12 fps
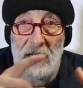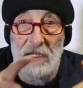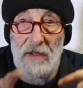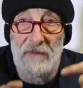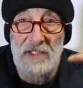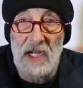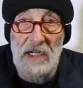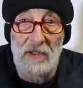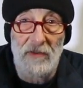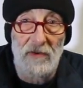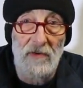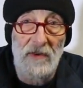you've
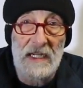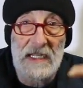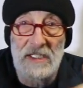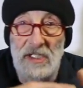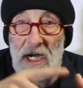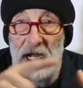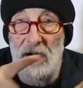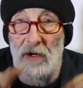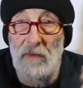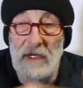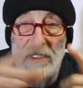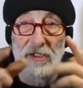cycled through the entire
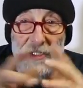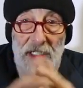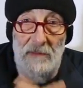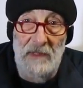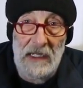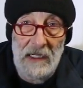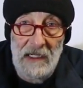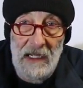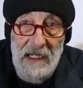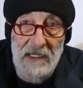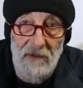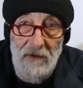readership
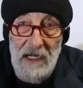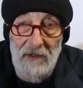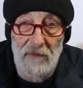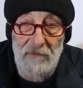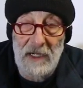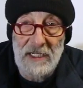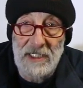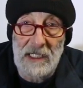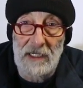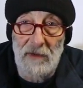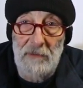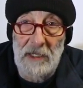and
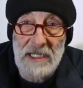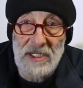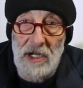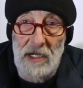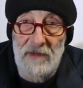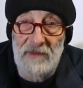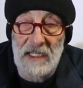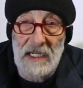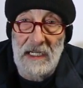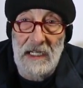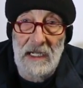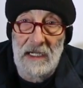basically replaced all of
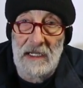the